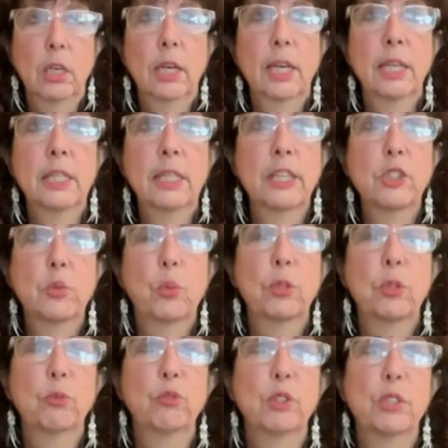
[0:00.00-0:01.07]
And that's
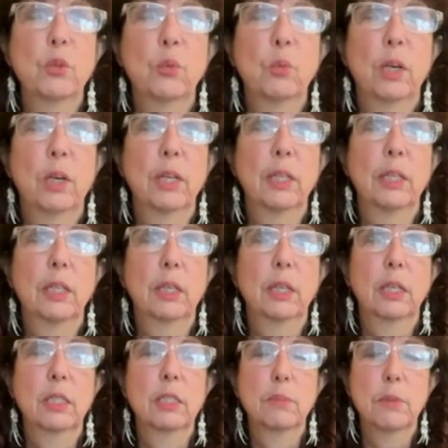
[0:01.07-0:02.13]
one reason why,
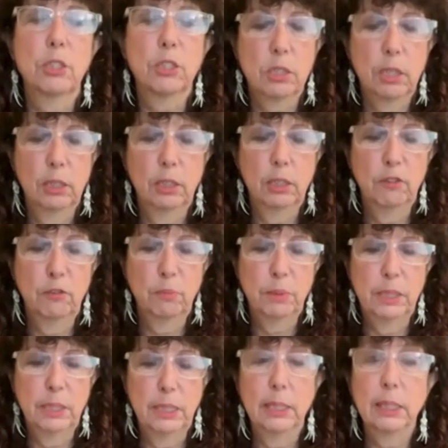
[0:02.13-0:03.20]
as much as I love
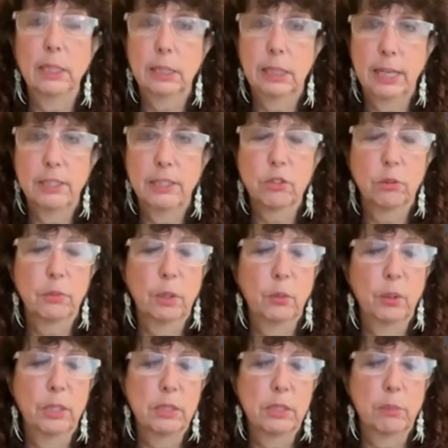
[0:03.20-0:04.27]
being in the classroom, I
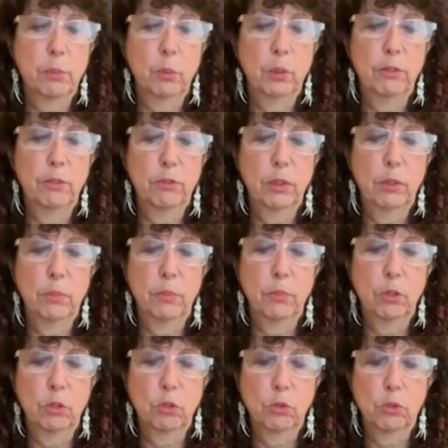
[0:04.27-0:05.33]
want to step away from
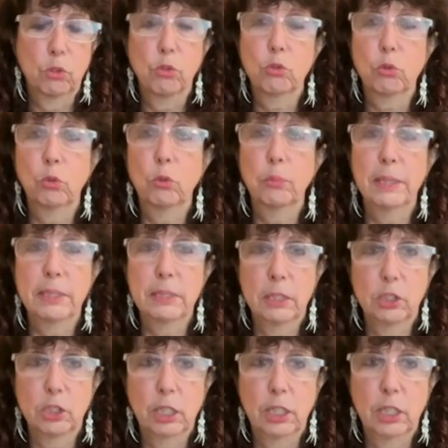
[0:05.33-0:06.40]
the school-based
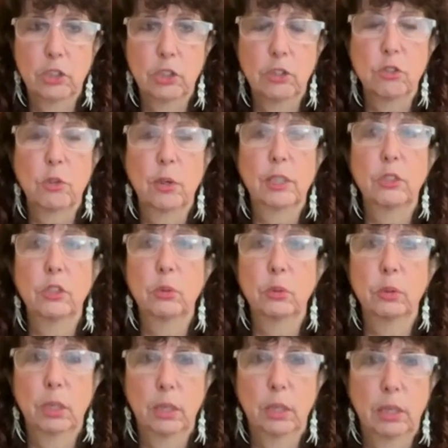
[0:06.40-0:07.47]
education so I can do
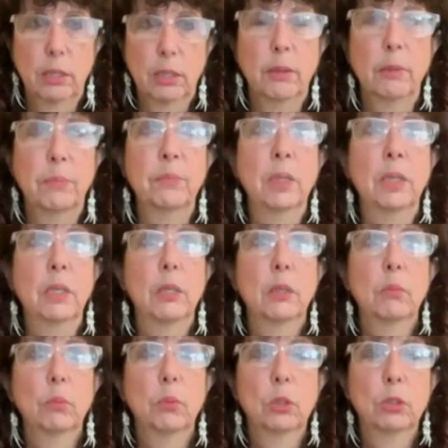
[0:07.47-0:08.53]

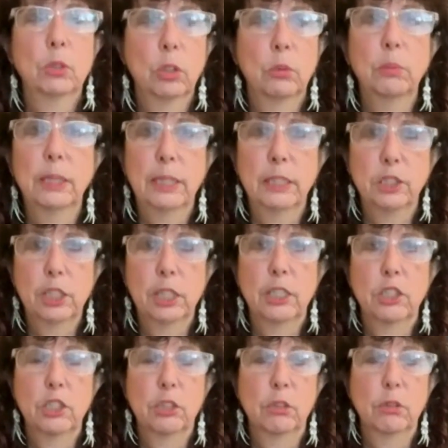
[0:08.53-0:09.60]
more global
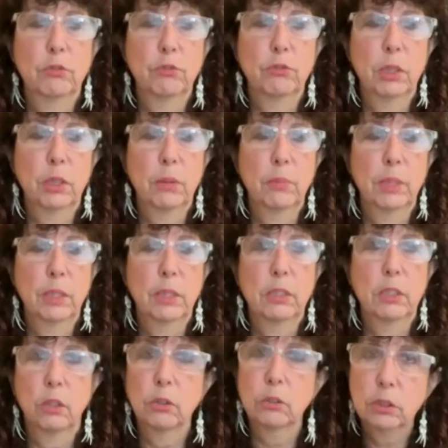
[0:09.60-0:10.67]
education from the
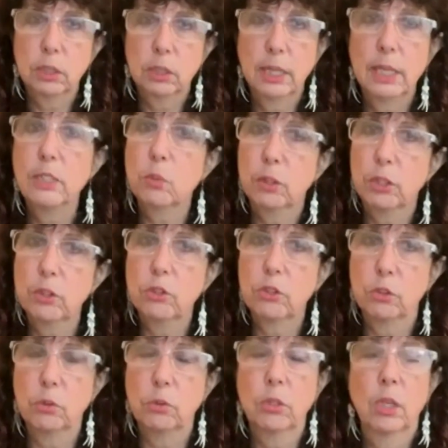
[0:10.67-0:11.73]
adult as well as
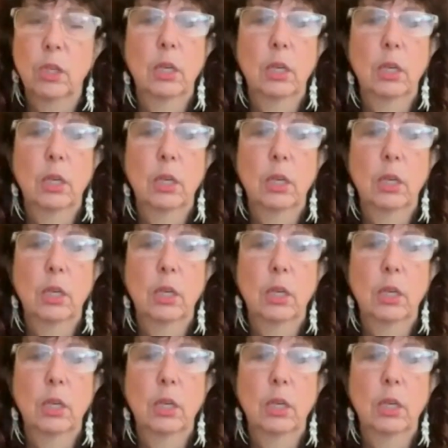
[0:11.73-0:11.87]
youth,